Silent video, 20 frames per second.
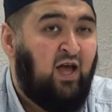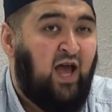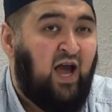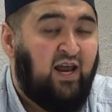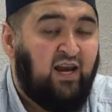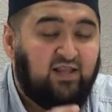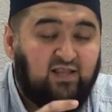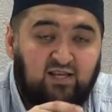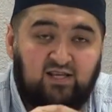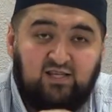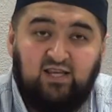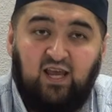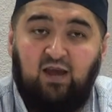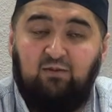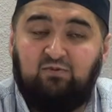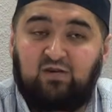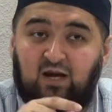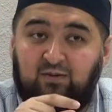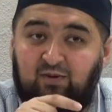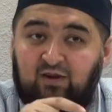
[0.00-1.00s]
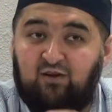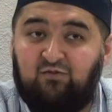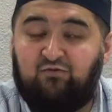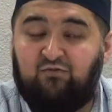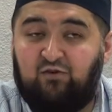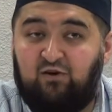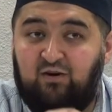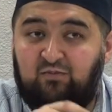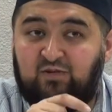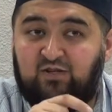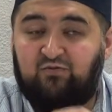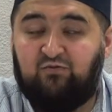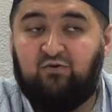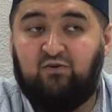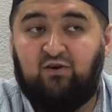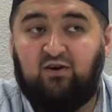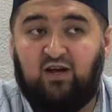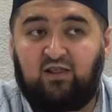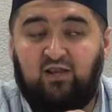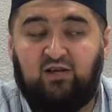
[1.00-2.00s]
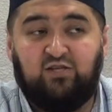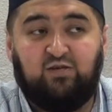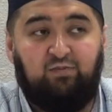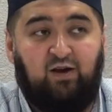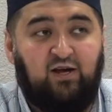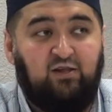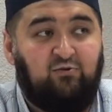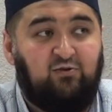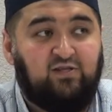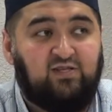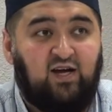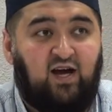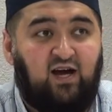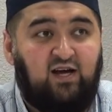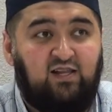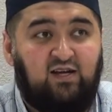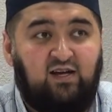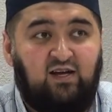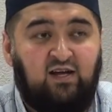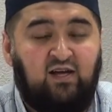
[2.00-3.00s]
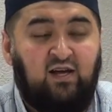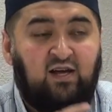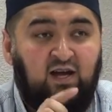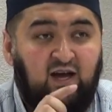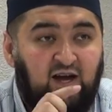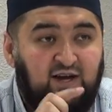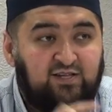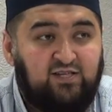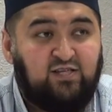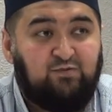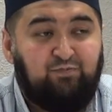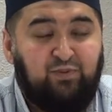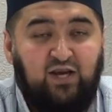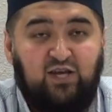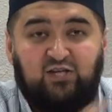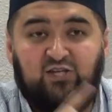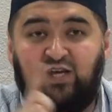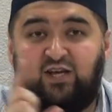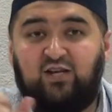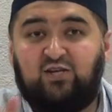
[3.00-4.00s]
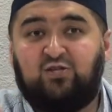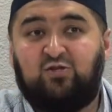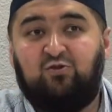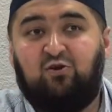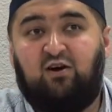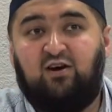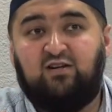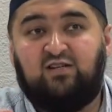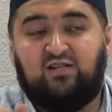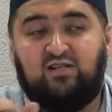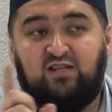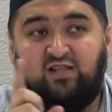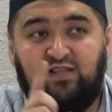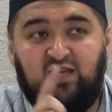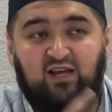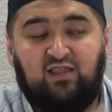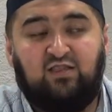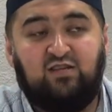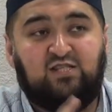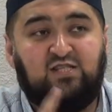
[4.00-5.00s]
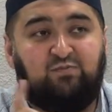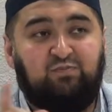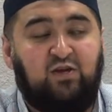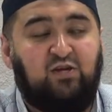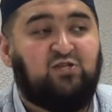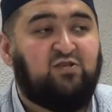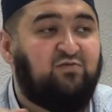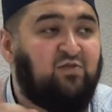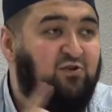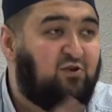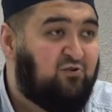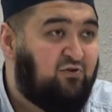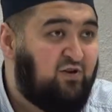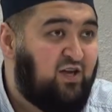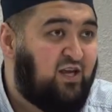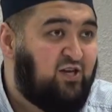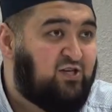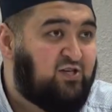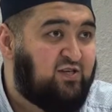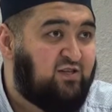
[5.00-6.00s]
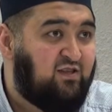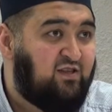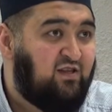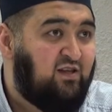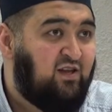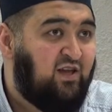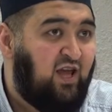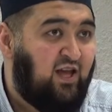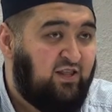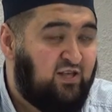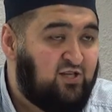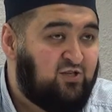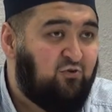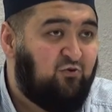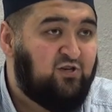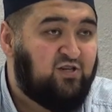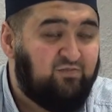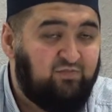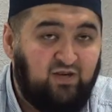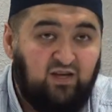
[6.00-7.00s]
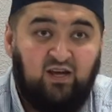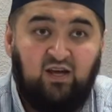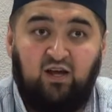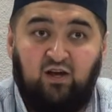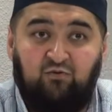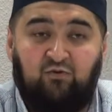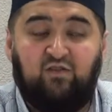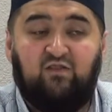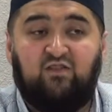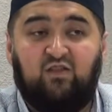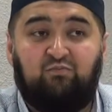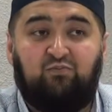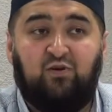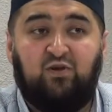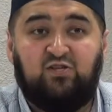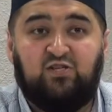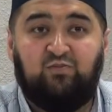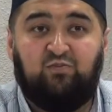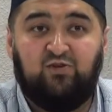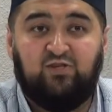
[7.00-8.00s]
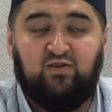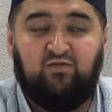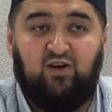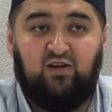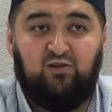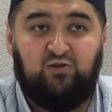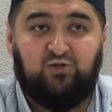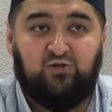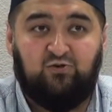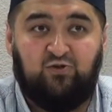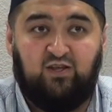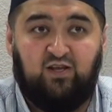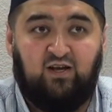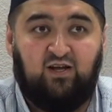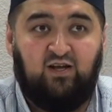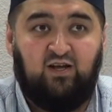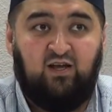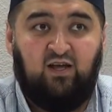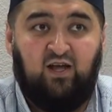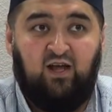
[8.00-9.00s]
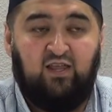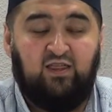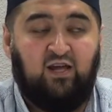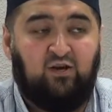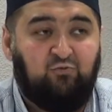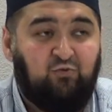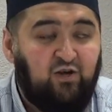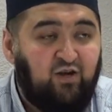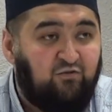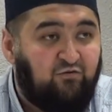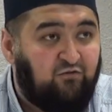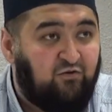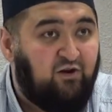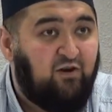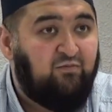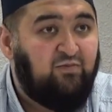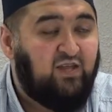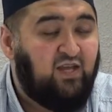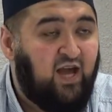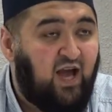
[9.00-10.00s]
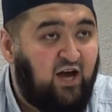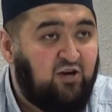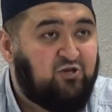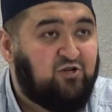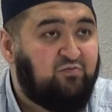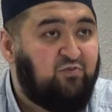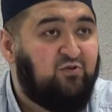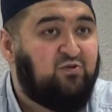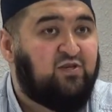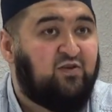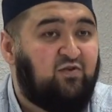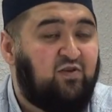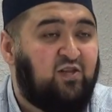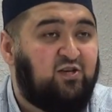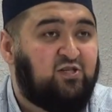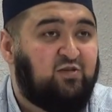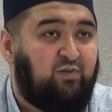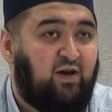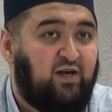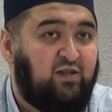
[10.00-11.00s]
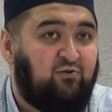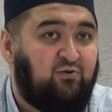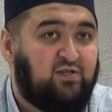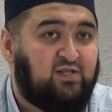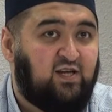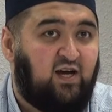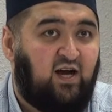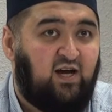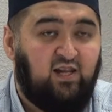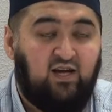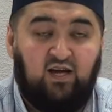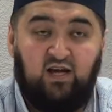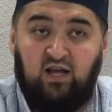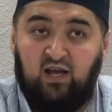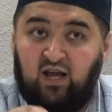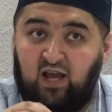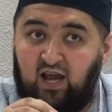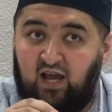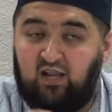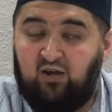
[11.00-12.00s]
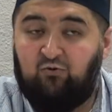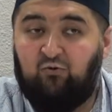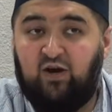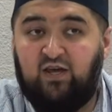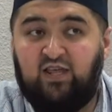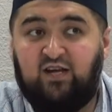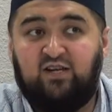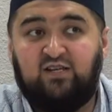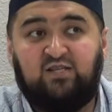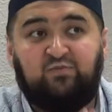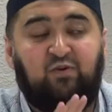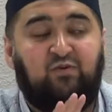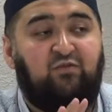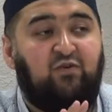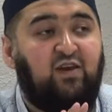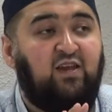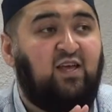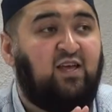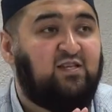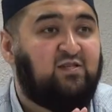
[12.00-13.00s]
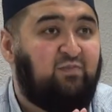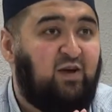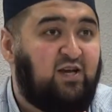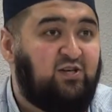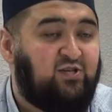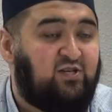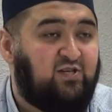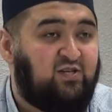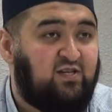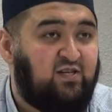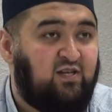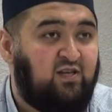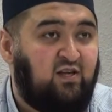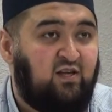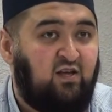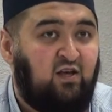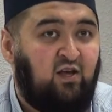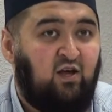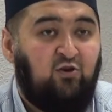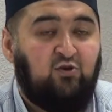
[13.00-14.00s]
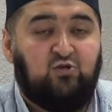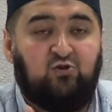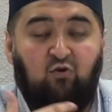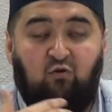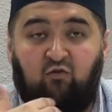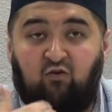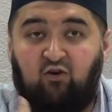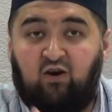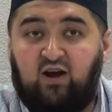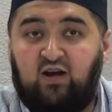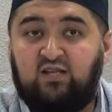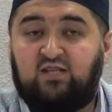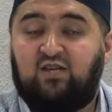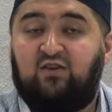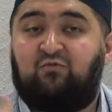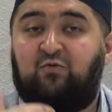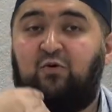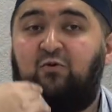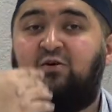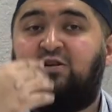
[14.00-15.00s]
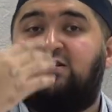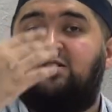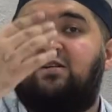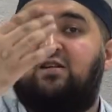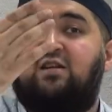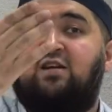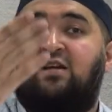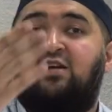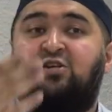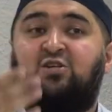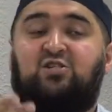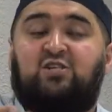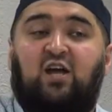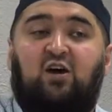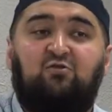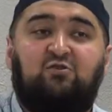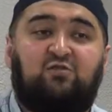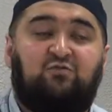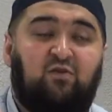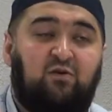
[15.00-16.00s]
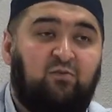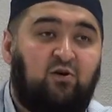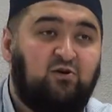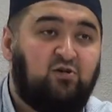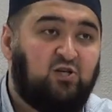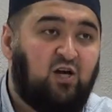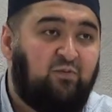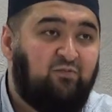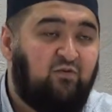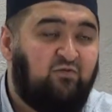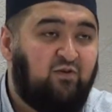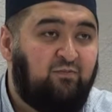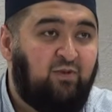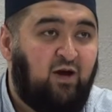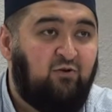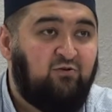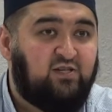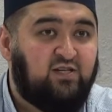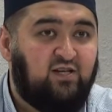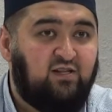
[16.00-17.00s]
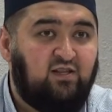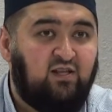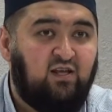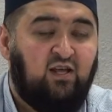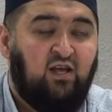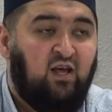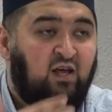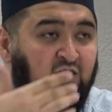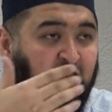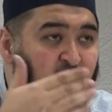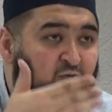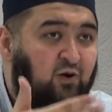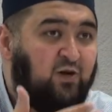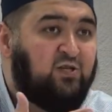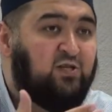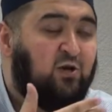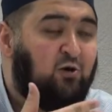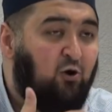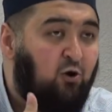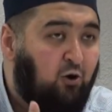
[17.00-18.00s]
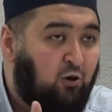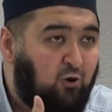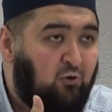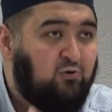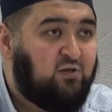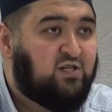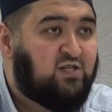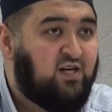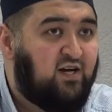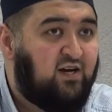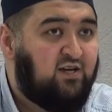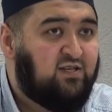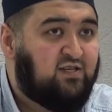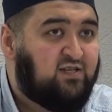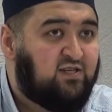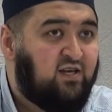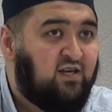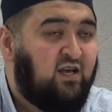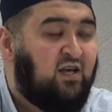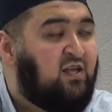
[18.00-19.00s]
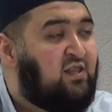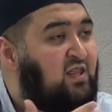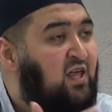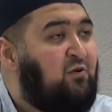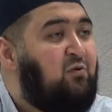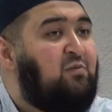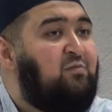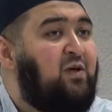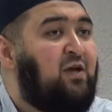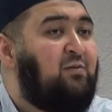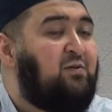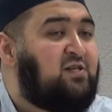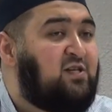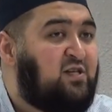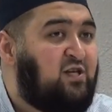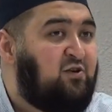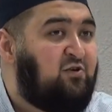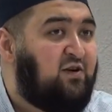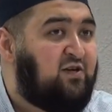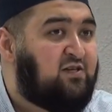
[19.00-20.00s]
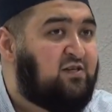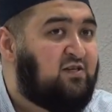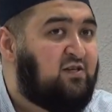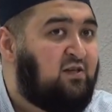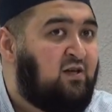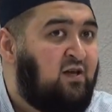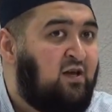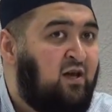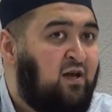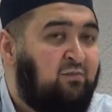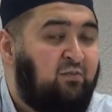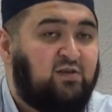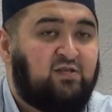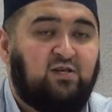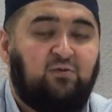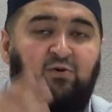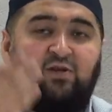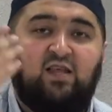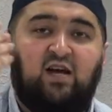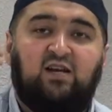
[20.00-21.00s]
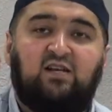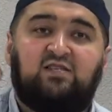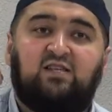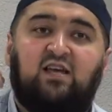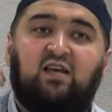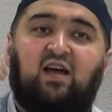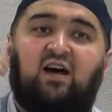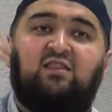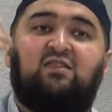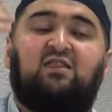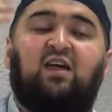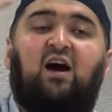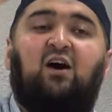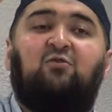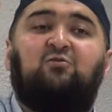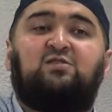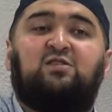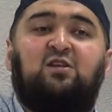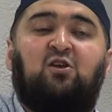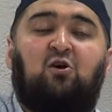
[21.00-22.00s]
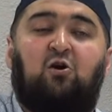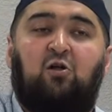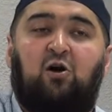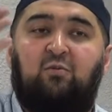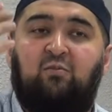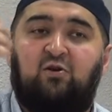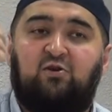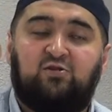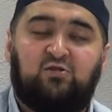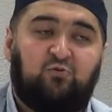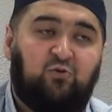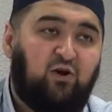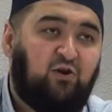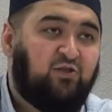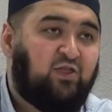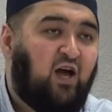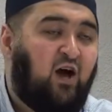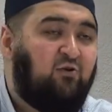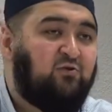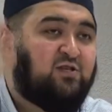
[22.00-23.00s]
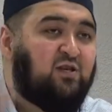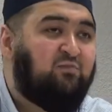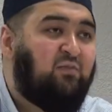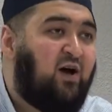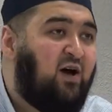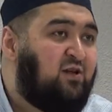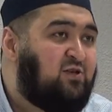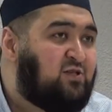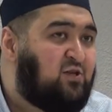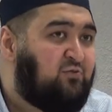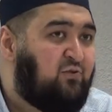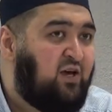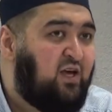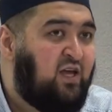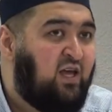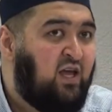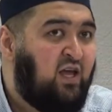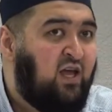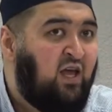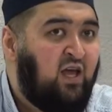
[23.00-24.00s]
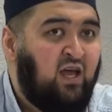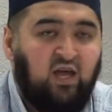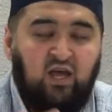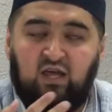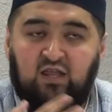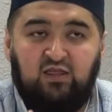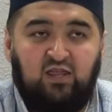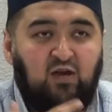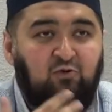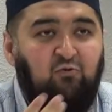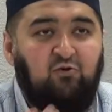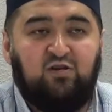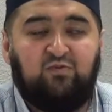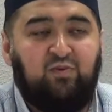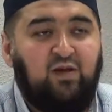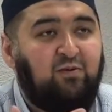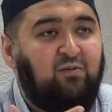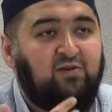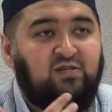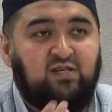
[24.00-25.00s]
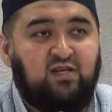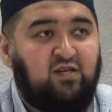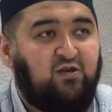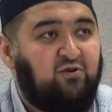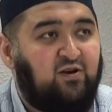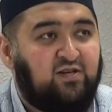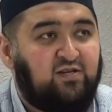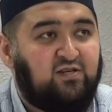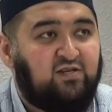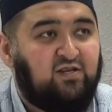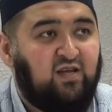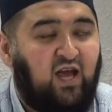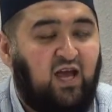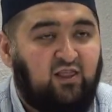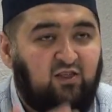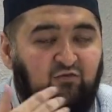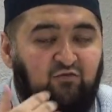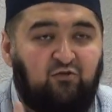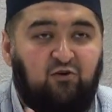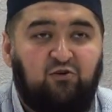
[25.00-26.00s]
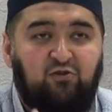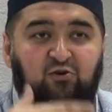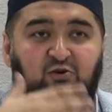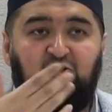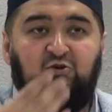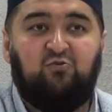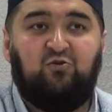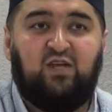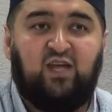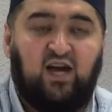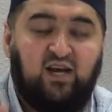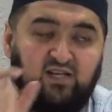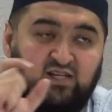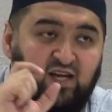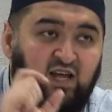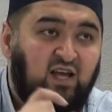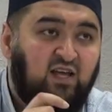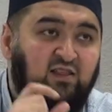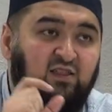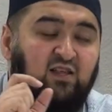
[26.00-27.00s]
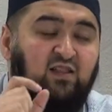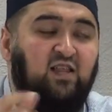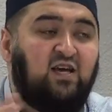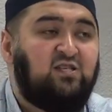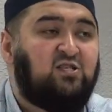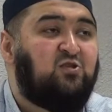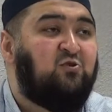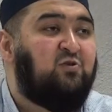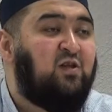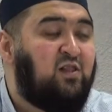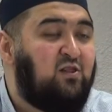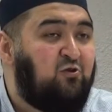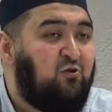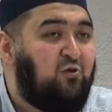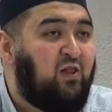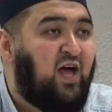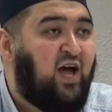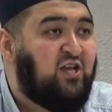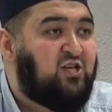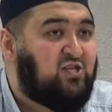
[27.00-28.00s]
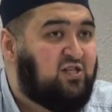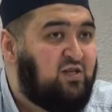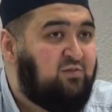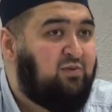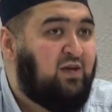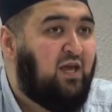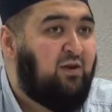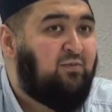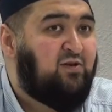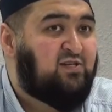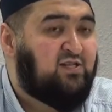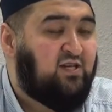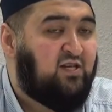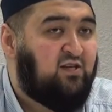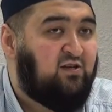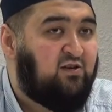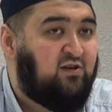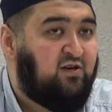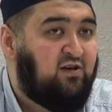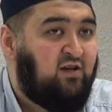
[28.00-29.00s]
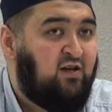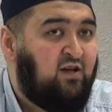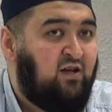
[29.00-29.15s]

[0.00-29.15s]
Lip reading: And at the same time it affirms for Allah subhanahu wa ta'ala a speech that is not like the speech of the creation. And this is going to be one of the principles of Ahlul Sunnah. That we affirm the attributes of Allah subhanahu wa ta'ala in a way that is befitting His majesty. So for us, if we were to shout from on top of a mountain, the ones that are close to us, they will be able to hear us. But someone that is like 1,000 kilometers away or 1,000 miles away, they won't be able to hear us. And the further you get, the less you'll actually be able to hear.